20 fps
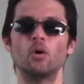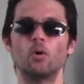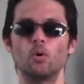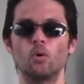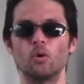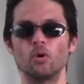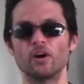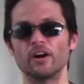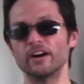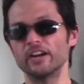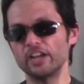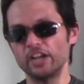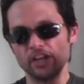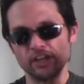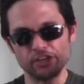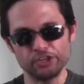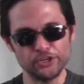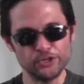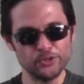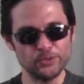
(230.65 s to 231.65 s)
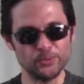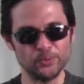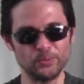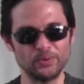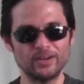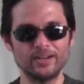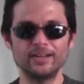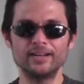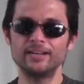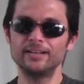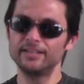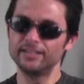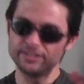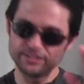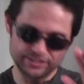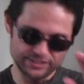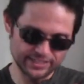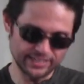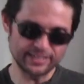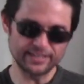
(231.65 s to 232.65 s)
Or you,
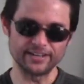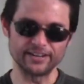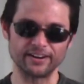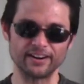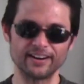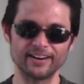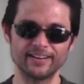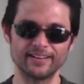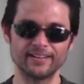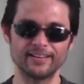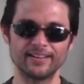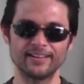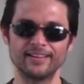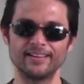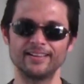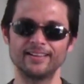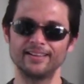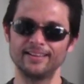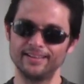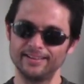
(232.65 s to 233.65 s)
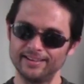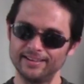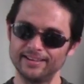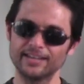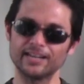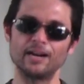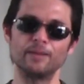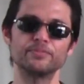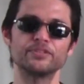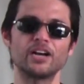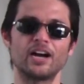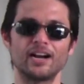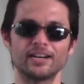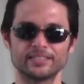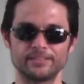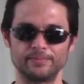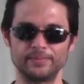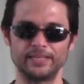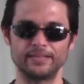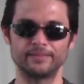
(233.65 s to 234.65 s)
sit here, come
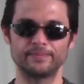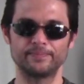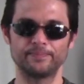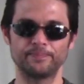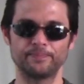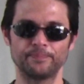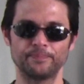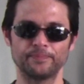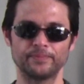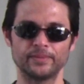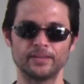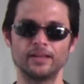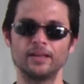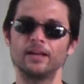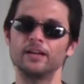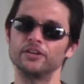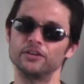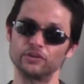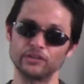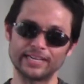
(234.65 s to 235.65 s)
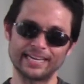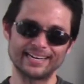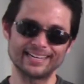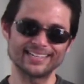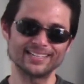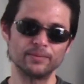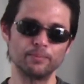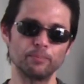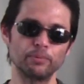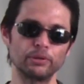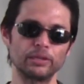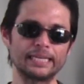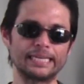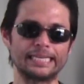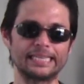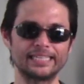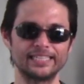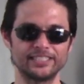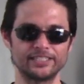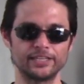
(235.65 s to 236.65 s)
talk to me. You'll get a
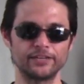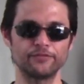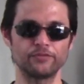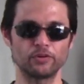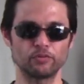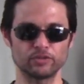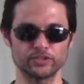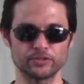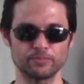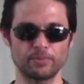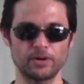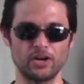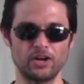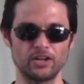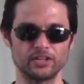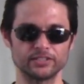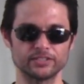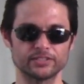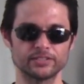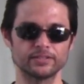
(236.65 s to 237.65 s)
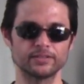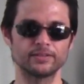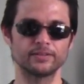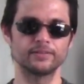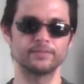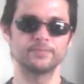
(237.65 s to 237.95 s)
completely different response.